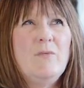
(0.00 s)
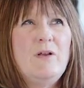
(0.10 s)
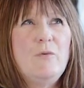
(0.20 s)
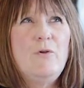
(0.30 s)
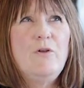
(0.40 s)

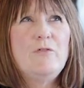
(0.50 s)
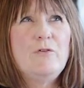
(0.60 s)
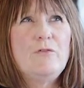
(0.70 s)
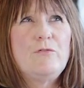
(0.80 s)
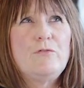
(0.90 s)
I worked
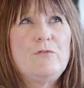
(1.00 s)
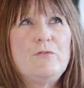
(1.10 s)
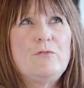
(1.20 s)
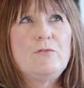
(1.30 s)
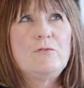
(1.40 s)
at
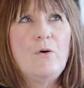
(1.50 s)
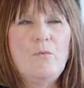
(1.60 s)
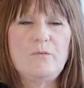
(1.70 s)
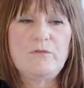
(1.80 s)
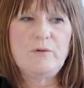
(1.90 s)

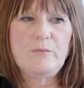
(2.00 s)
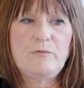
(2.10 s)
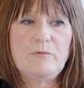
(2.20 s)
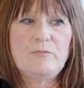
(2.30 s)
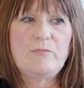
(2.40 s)
Dalton's, it
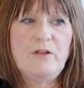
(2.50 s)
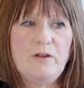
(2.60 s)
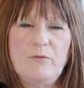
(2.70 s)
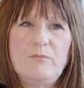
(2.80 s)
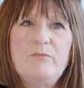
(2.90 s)
was
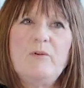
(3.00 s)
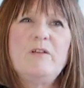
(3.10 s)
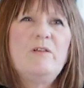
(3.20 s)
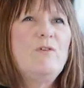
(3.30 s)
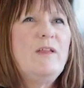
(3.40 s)
really, I
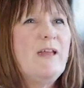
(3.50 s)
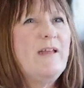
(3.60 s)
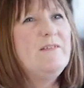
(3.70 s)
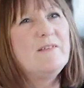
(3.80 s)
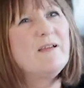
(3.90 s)
didn't really get
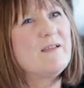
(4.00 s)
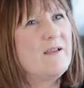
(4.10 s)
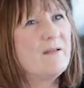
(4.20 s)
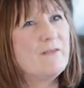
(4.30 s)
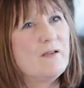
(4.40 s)
into that
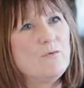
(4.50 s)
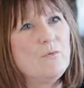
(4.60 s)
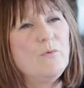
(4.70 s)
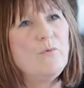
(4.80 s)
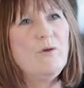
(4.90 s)
kind of thing because
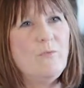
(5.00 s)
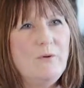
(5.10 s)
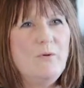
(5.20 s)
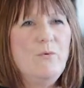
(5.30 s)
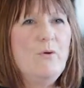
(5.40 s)

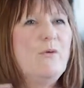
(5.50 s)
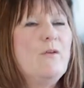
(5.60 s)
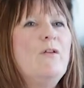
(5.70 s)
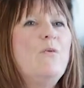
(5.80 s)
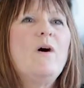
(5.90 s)
where we were
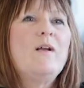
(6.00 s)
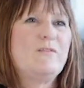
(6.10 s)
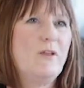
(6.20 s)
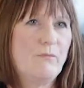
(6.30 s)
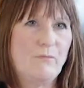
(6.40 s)
in a quite
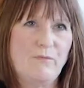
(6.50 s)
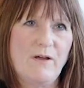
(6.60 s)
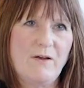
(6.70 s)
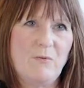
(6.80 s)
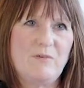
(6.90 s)
safe
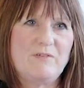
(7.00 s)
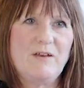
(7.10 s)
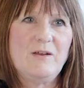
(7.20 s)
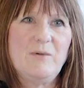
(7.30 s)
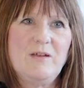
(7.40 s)
environment
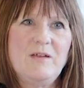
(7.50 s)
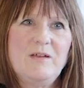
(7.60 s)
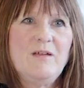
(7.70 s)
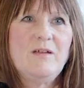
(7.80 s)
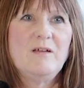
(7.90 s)
anyway.
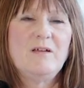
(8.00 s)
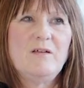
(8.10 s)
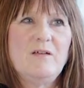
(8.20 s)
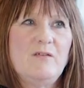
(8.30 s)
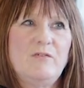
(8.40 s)

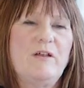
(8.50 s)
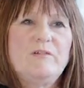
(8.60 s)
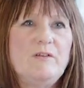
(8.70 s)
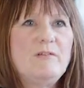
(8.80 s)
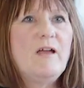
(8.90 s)
You
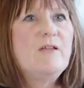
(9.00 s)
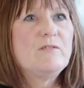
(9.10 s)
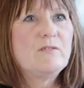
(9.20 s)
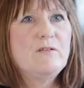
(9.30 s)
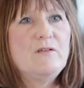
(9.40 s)
sat at your
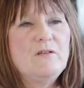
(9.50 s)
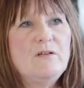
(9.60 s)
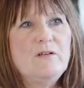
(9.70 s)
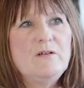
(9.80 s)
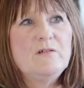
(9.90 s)
desk
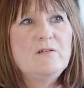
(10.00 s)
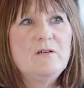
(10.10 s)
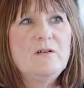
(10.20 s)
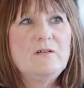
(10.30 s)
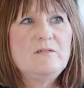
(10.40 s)
and
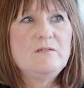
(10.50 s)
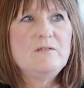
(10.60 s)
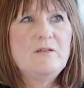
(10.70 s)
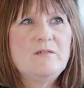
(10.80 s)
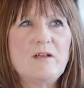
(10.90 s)

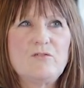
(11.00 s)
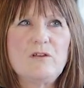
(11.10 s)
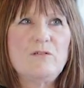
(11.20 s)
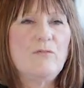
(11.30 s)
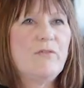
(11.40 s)
didn't
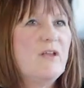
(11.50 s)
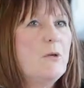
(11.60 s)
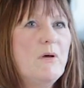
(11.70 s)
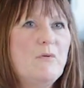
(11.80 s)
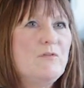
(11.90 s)
actually even think
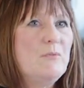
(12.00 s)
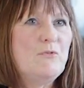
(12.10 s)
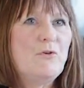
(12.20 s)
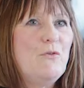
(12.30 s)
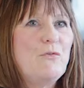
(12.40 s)
about it,
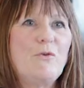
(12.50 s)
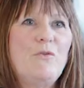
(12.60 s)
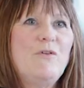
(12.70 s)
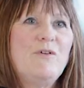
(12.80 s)
truthful.